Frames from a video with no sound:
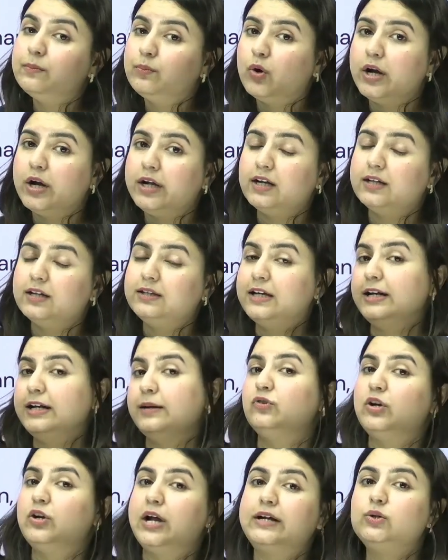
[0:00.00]
point that
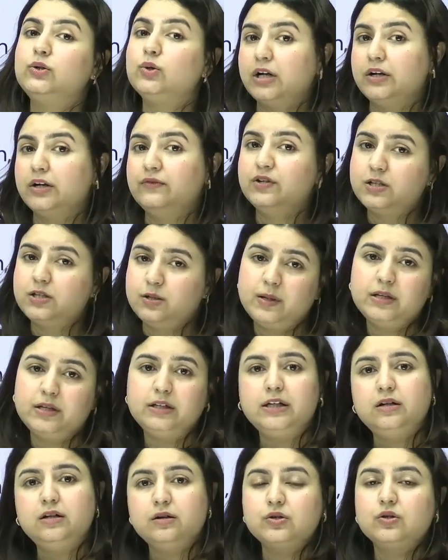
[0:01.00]
I'm trying to convince my
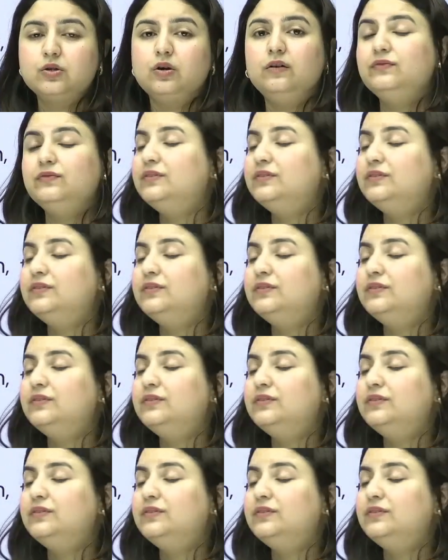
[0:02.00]
readers of,